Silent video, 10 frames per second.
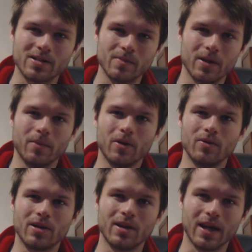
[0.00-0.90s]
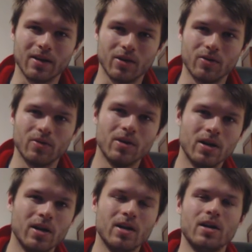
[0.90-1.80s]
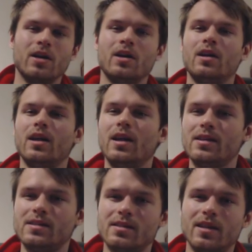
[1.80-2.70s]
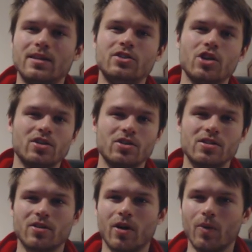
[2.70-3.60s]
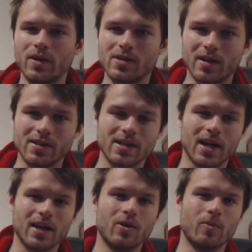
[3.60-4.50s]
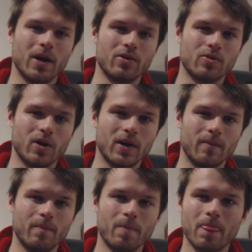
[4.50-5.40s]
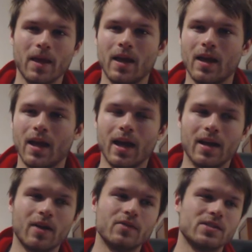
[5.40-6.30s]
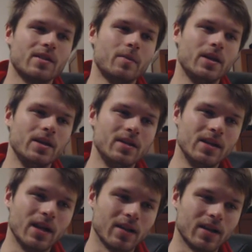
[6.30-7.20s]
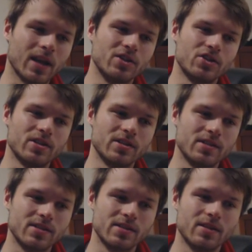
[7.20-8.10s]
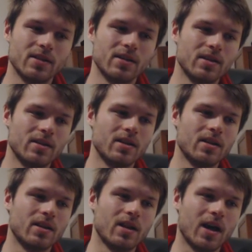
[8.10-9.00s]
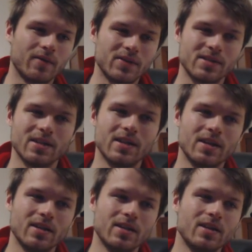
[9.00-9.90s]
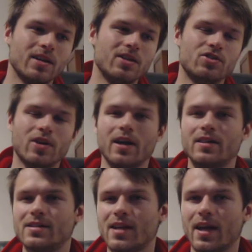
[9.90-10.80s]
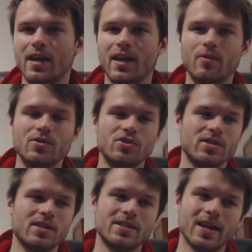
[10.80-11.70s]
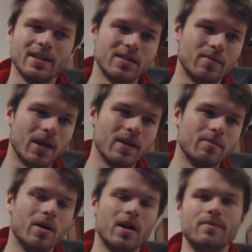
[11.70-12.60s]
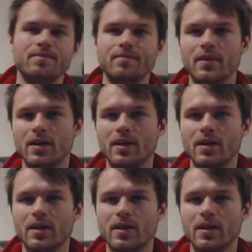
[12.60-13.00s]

bugs me about Canelo is the judges are always on his side no matter what. And obviously the PED allegations, obviously he tried saying it was just the tainted meat, but